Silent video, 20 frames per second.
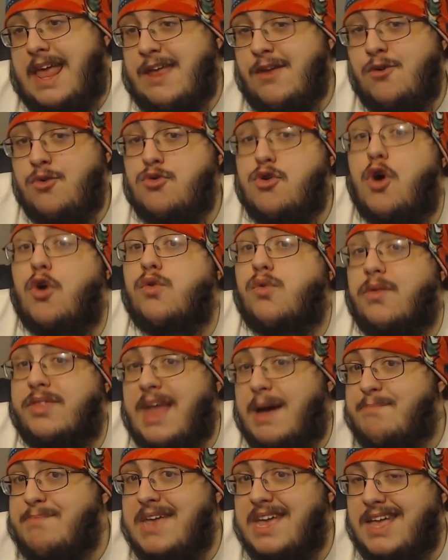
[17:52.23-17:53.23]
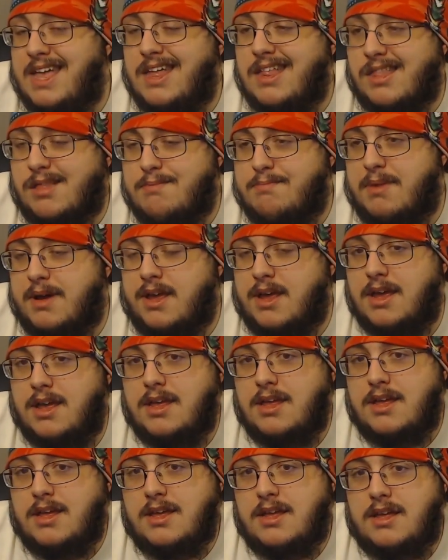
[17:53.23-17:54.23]
who knows what that peak is, but
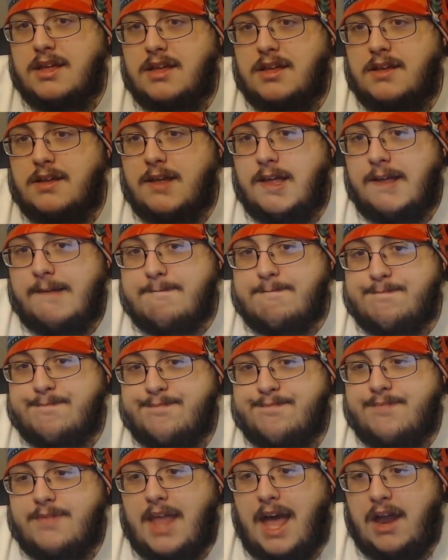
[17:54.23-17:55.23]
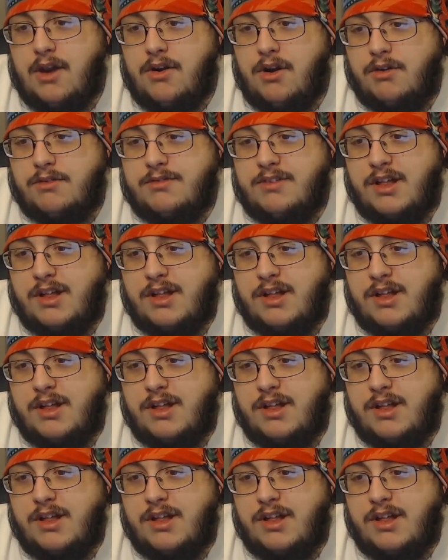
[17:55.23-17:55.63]
I don't know.